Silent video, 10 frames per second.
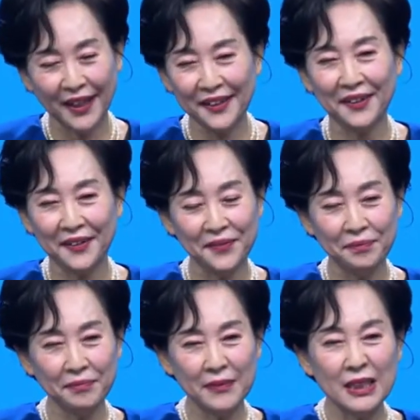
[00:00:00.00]

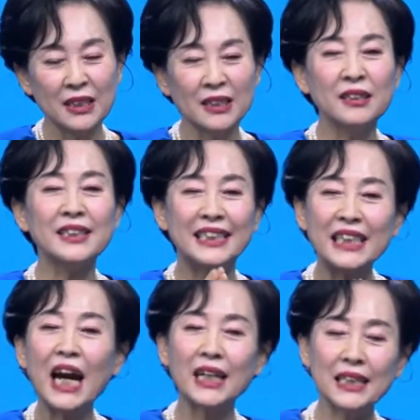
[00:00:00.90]
almost everyone in
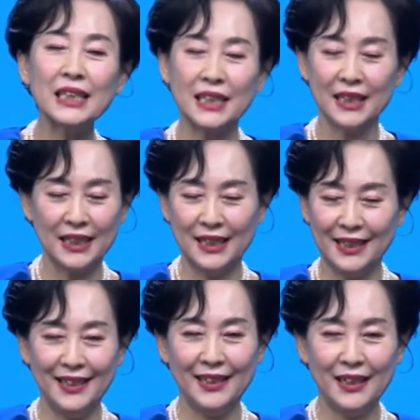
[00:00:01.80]
Korea
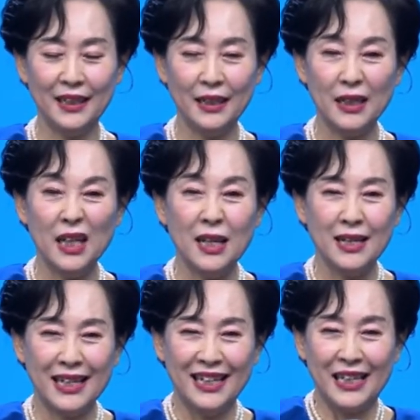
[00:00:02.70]
know about
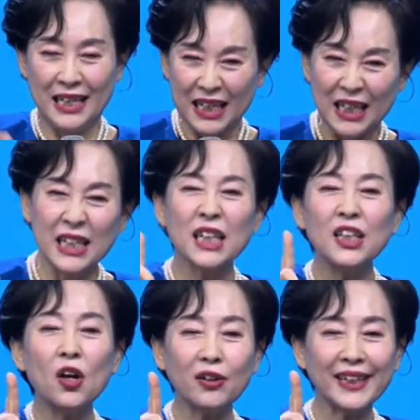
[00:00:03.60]
Atomy's yellow
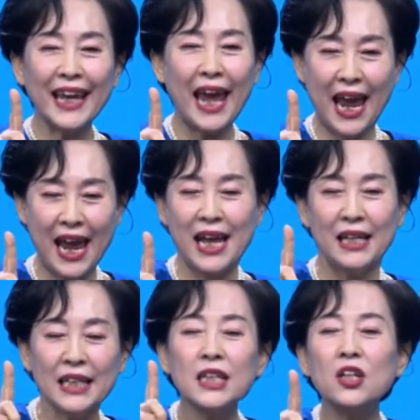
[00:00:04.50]

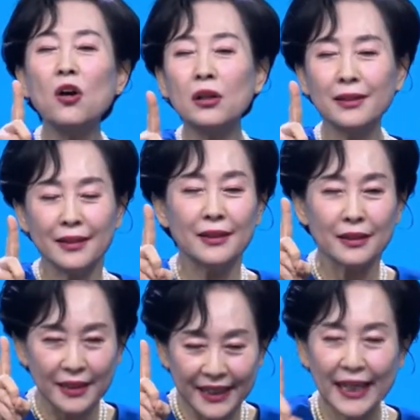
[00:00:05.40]
toothpaste.
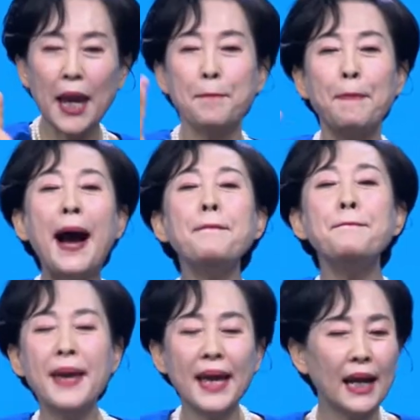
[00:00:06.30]
But